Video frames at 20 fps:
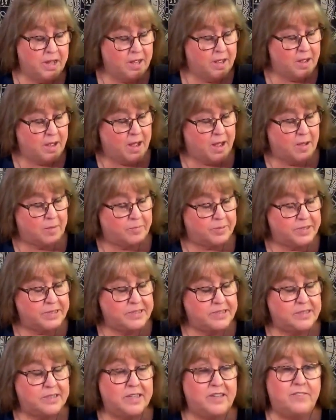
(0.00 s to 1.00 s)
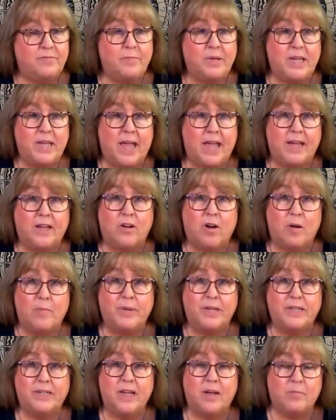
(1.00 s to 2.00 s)
uh, please leave me a
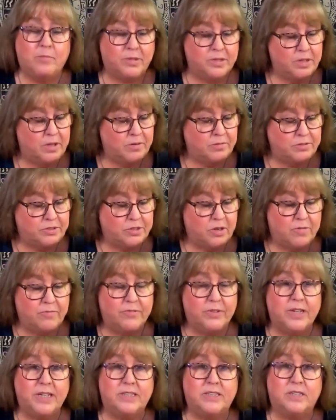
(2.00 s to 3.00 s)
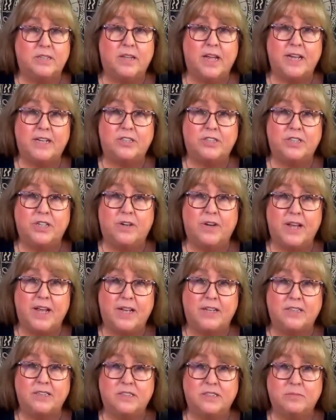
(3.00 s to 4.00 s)
comment down below. Don't forget to like, share,
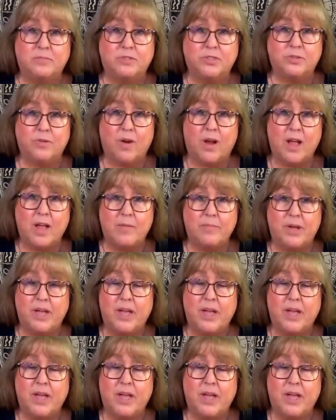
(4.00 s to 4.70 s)
and subscribe.